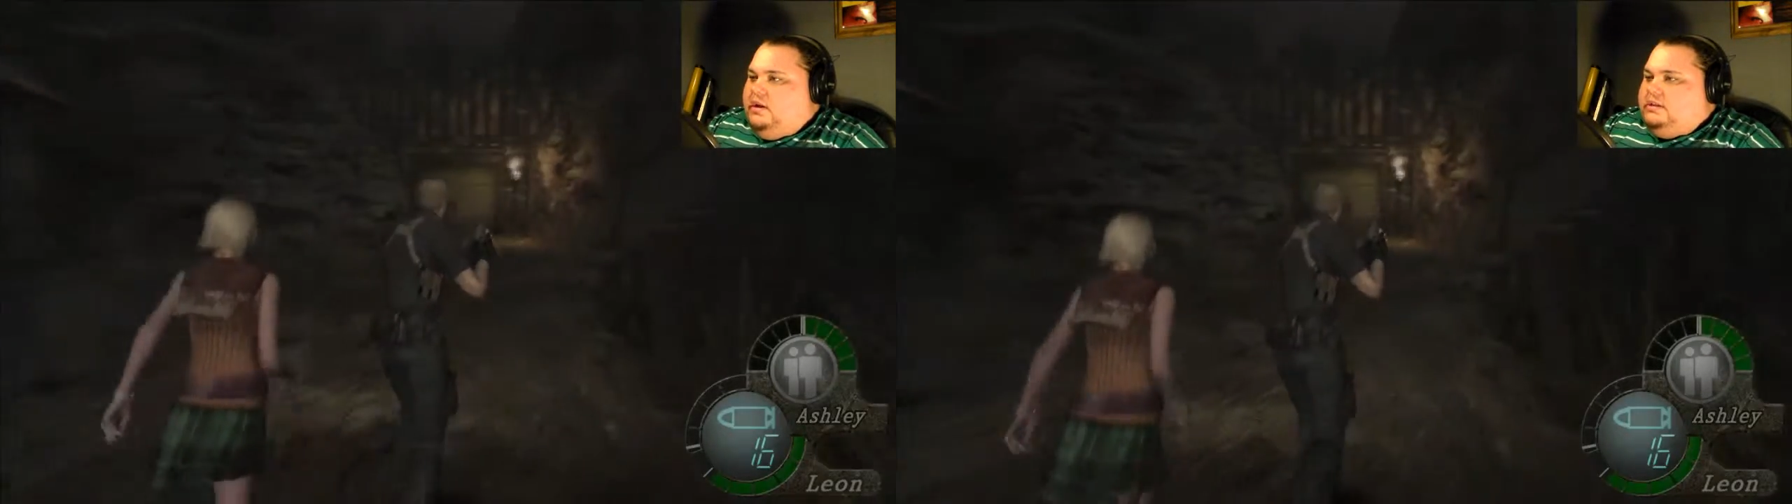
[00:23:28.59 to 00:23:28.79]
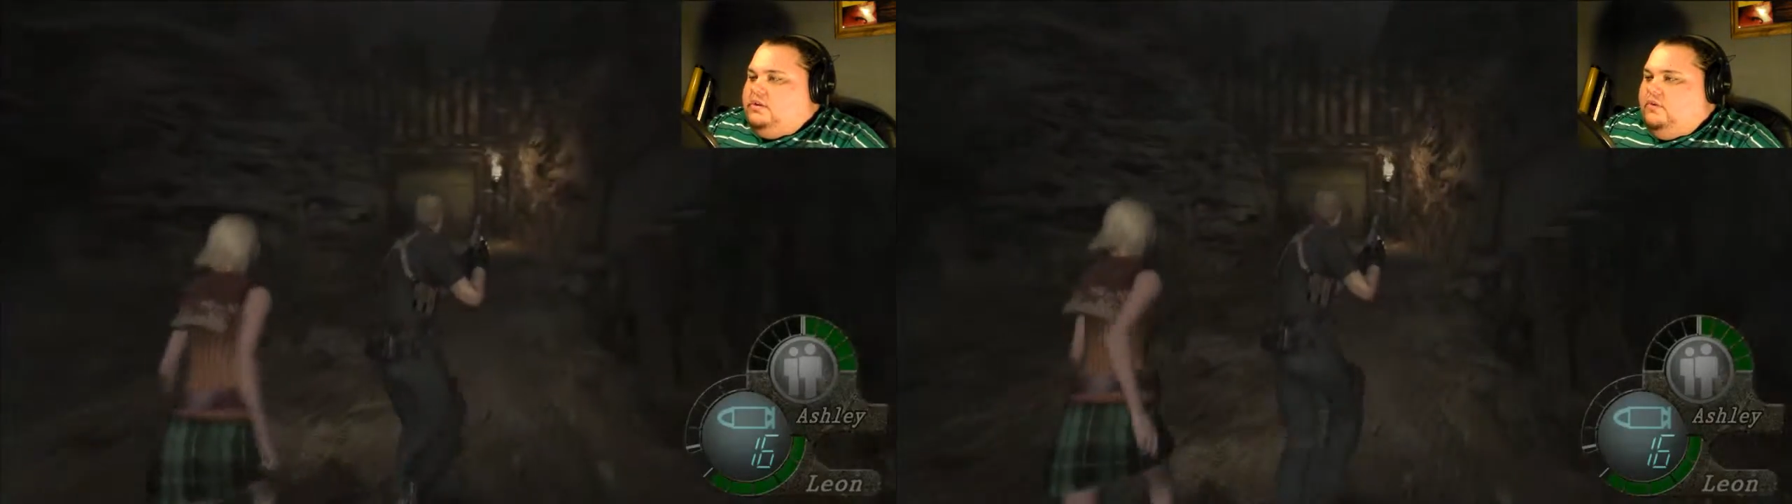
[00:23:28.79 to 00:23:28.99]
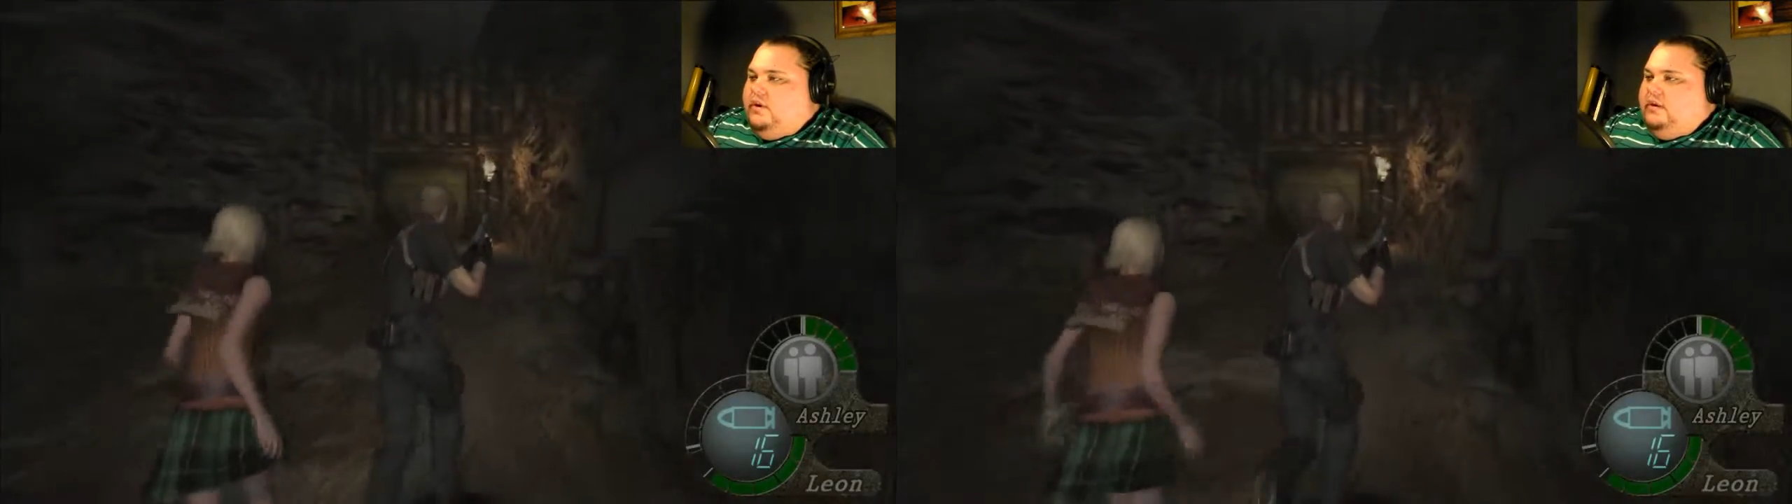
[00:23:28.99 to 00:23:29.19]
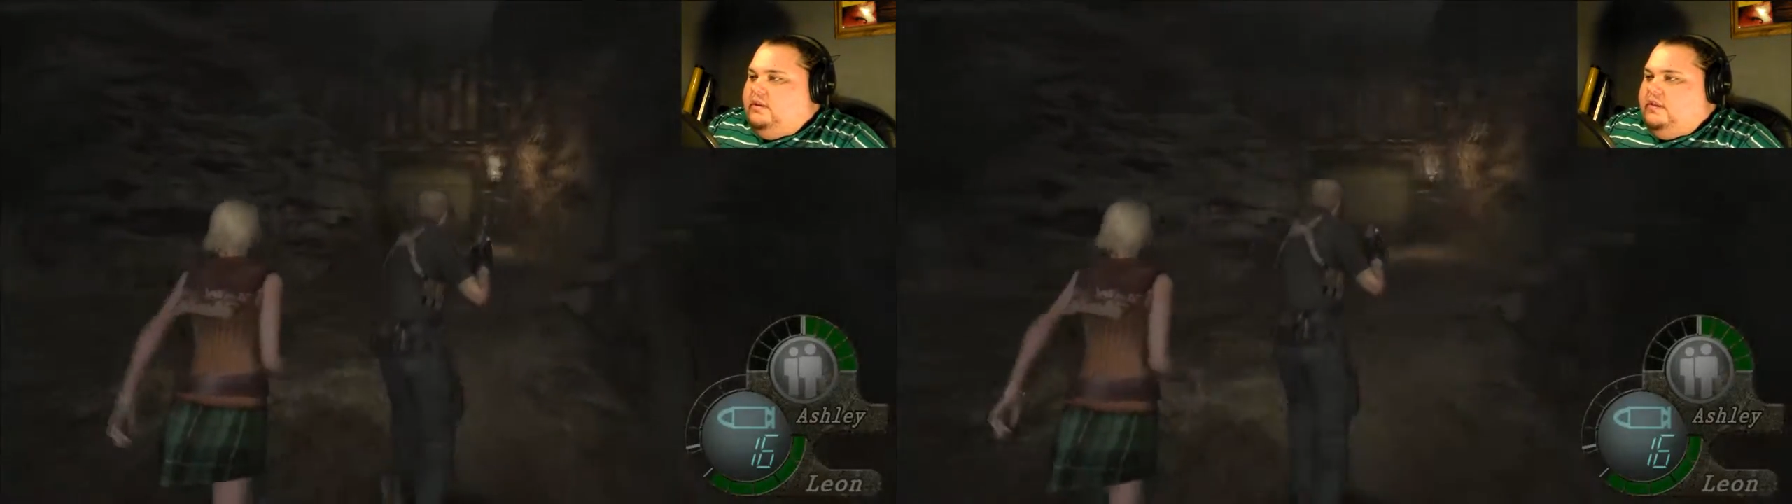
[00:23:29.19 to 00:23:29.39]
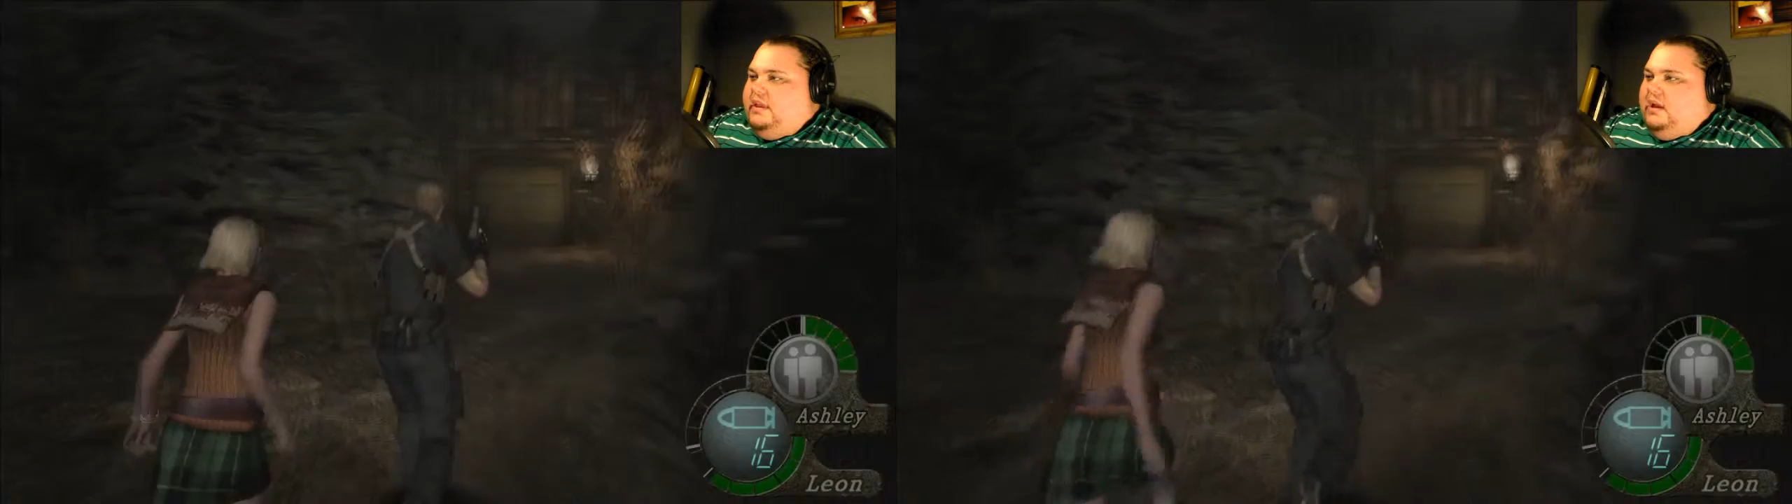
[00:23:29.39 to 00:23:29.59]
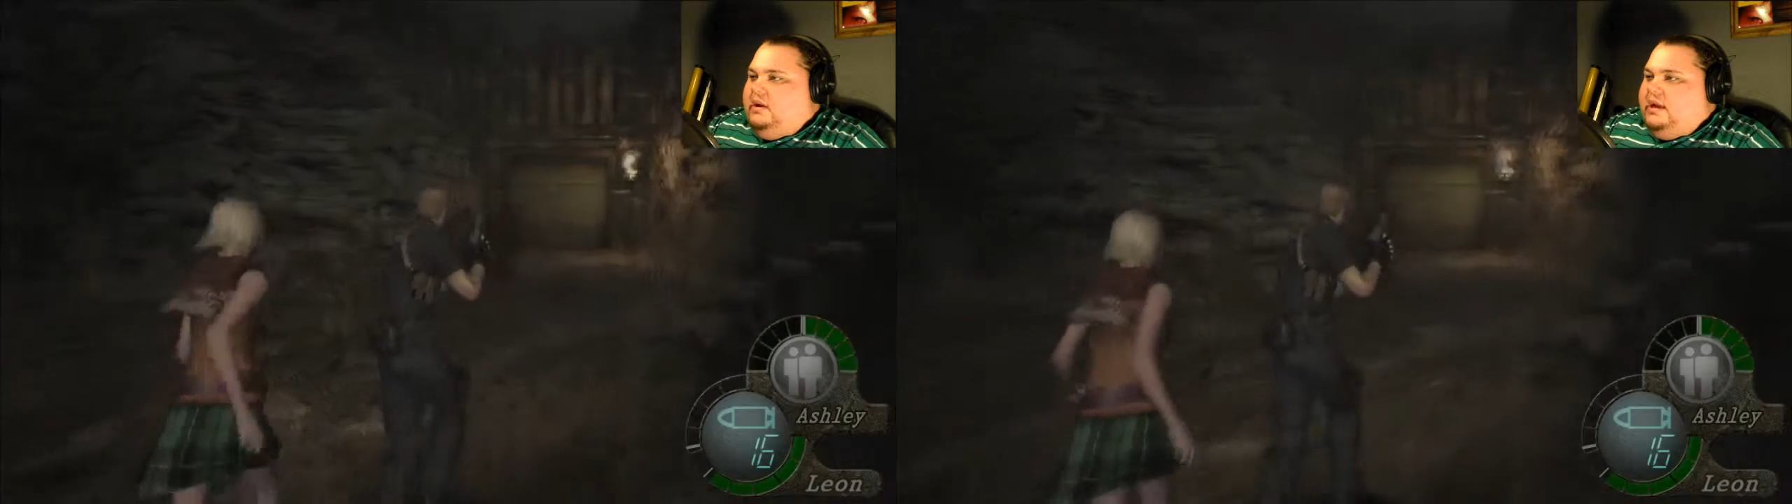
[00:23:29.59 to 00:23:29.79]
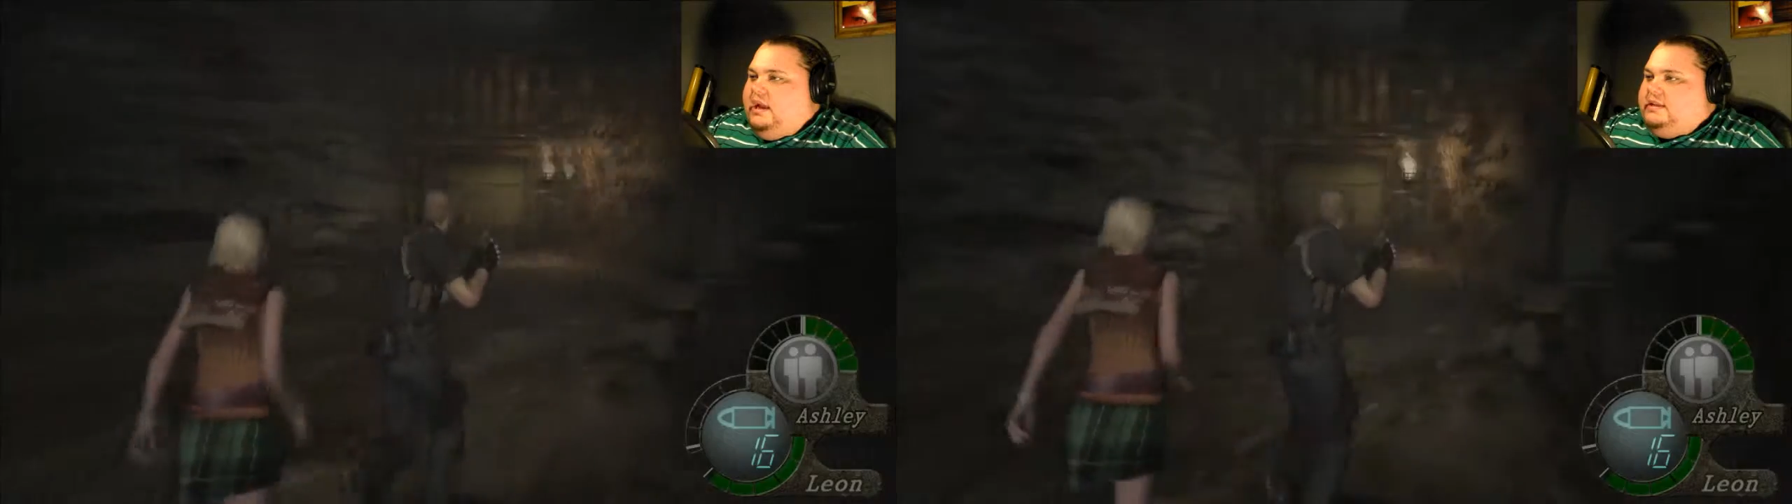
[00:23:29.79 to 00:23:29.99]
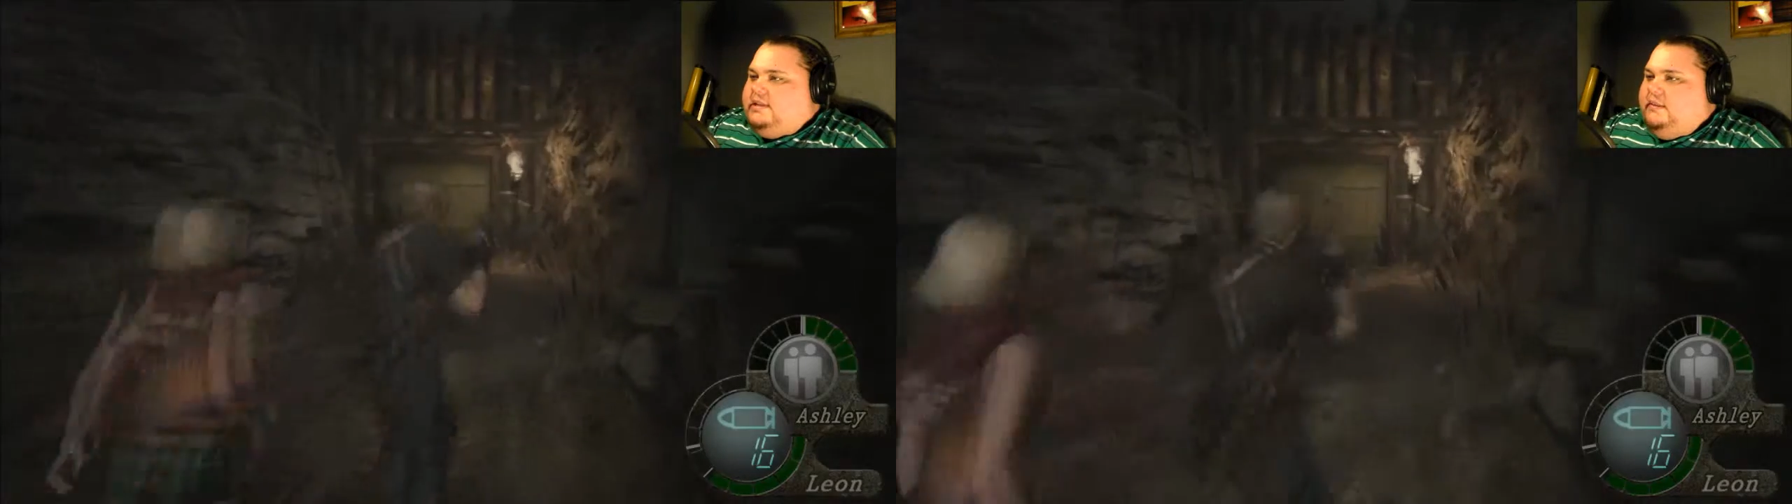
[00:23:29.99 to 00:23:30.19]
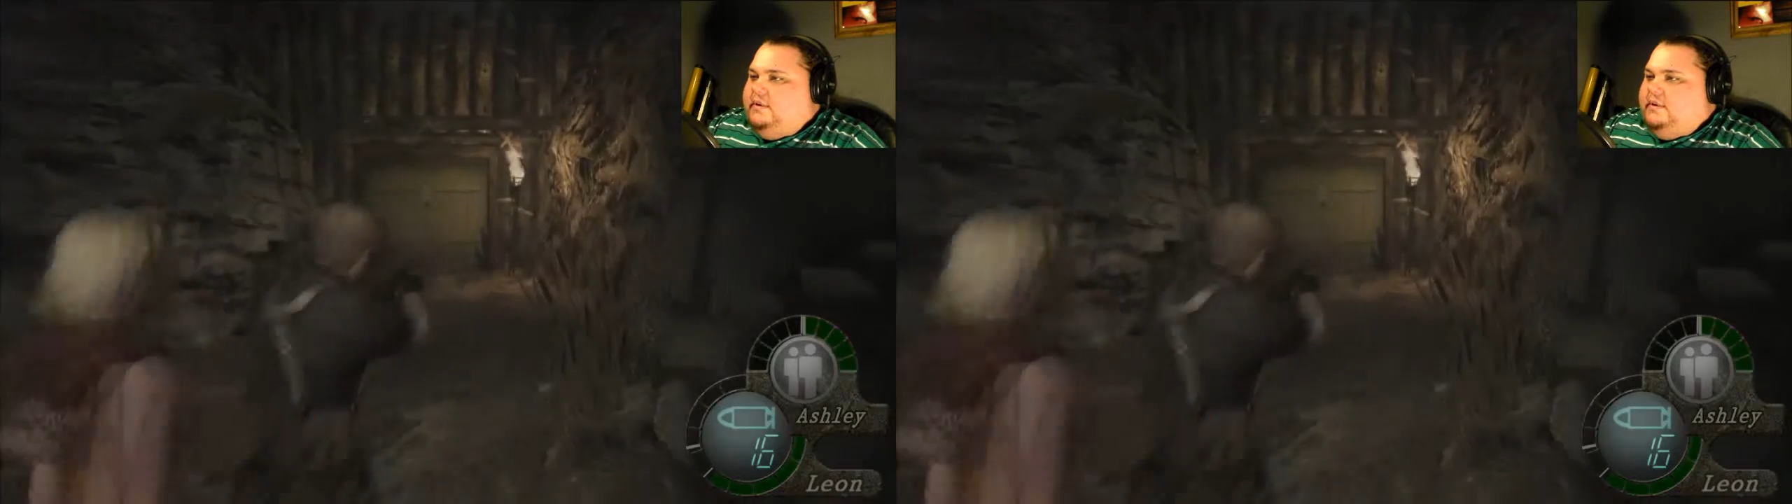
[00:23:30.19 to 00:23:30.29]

So if we did the El Gigante,